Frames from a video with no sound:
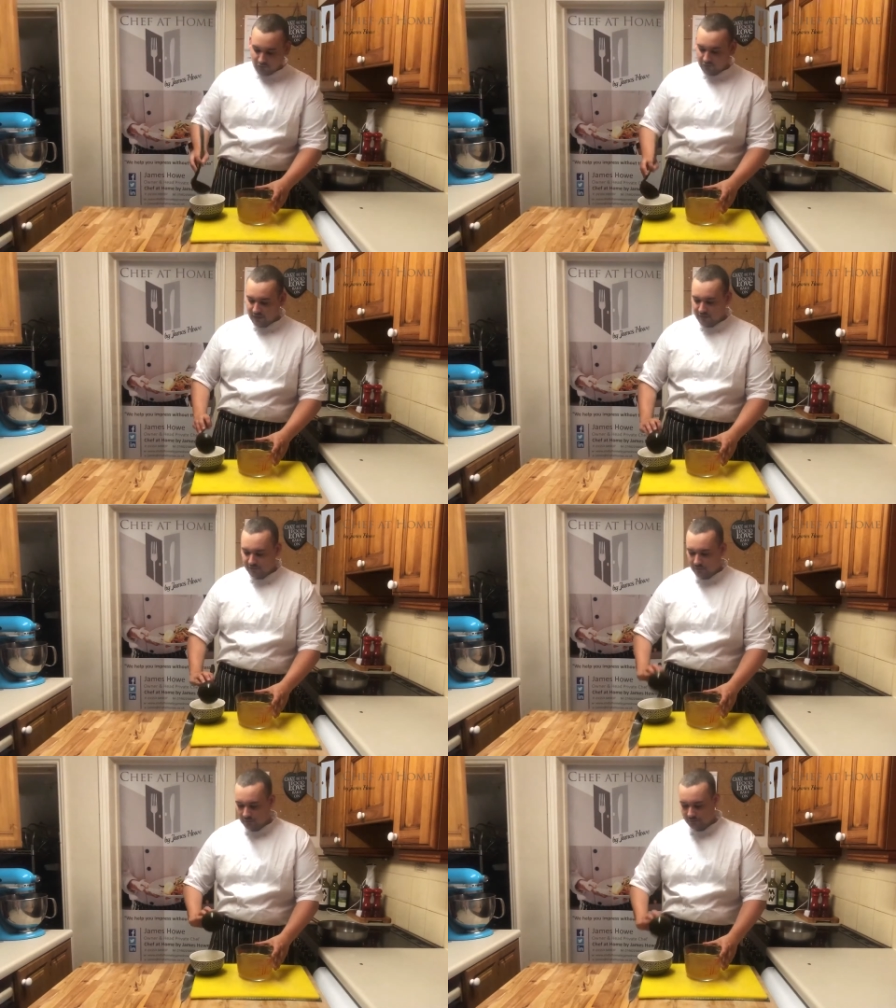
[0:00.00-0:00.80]
just like the
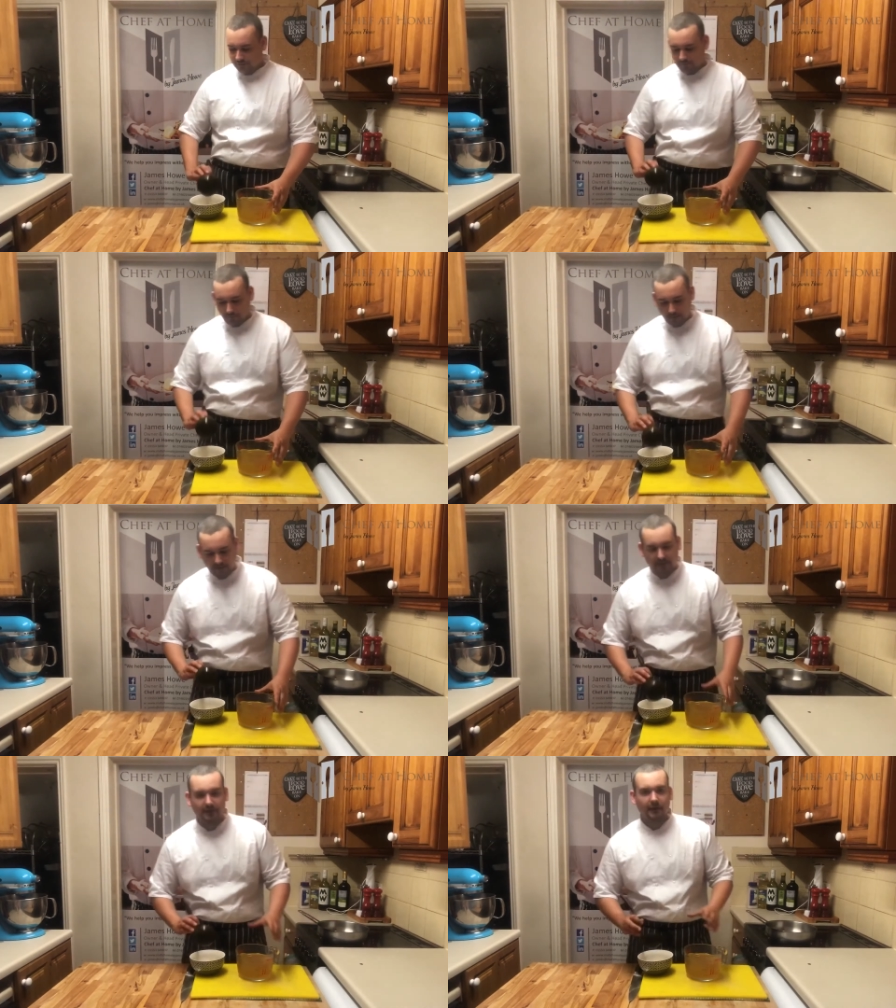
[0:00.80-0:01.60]
stocks, if you've
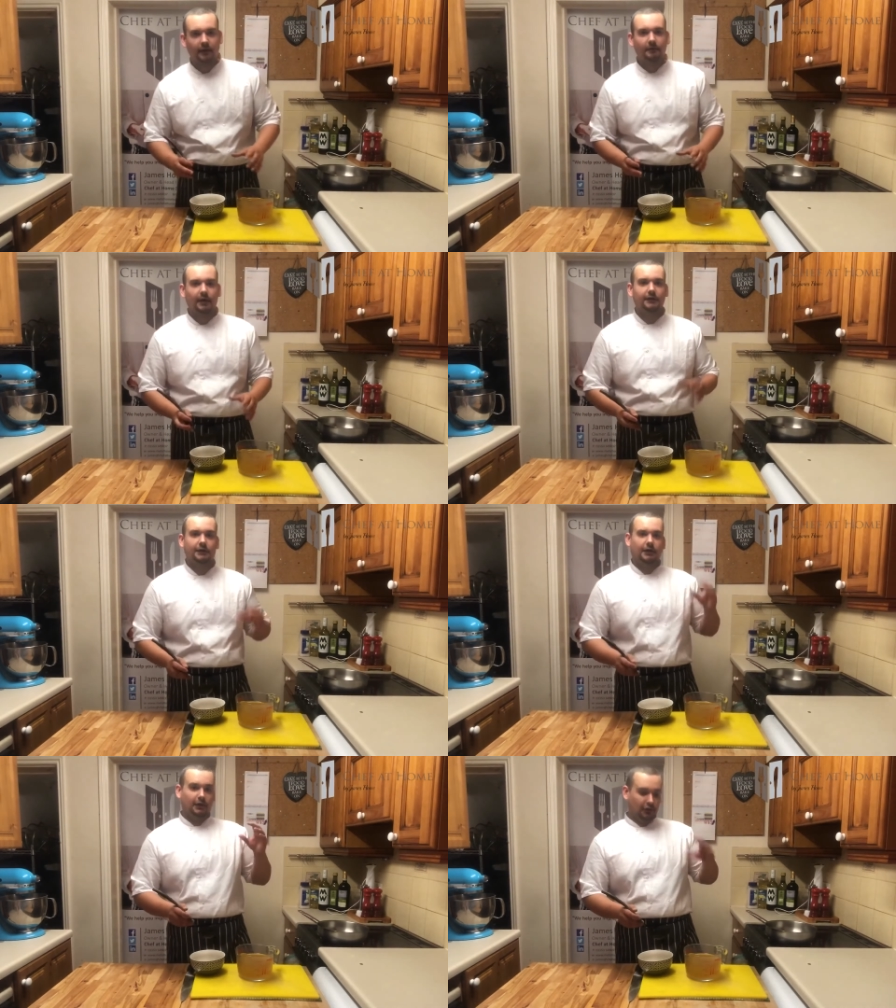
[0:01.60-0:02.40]
made this in
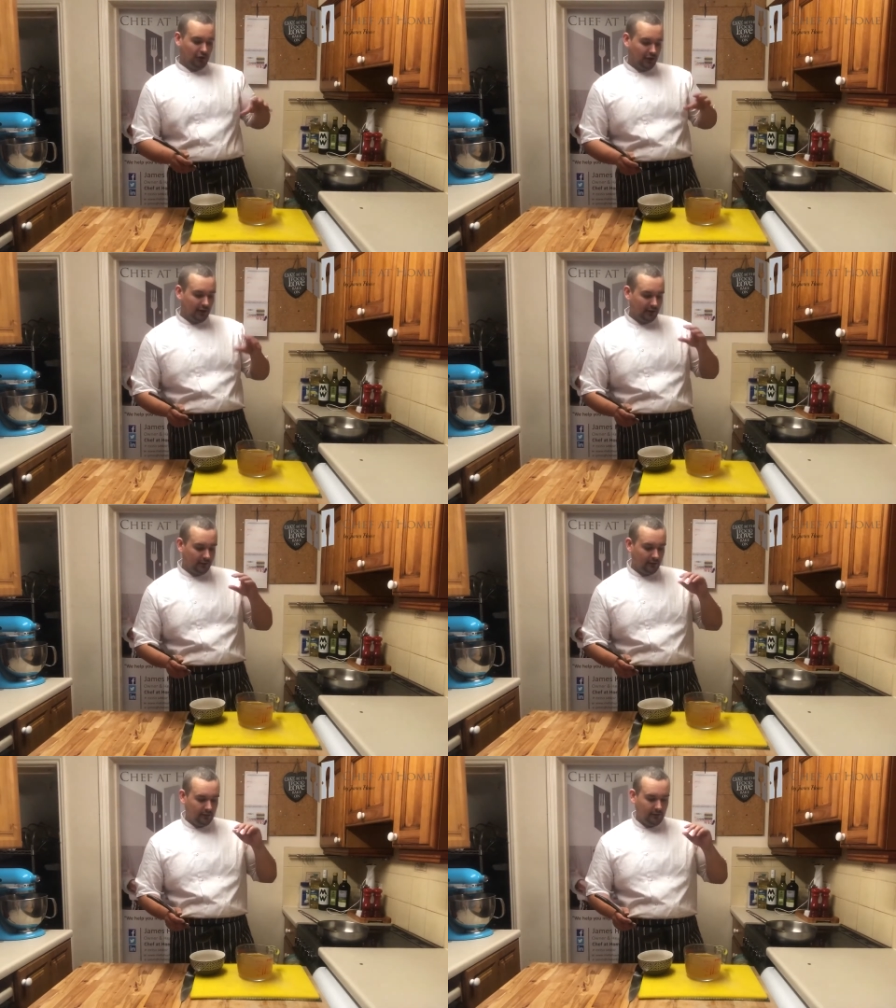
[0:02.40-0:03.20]
advance, you can chill it,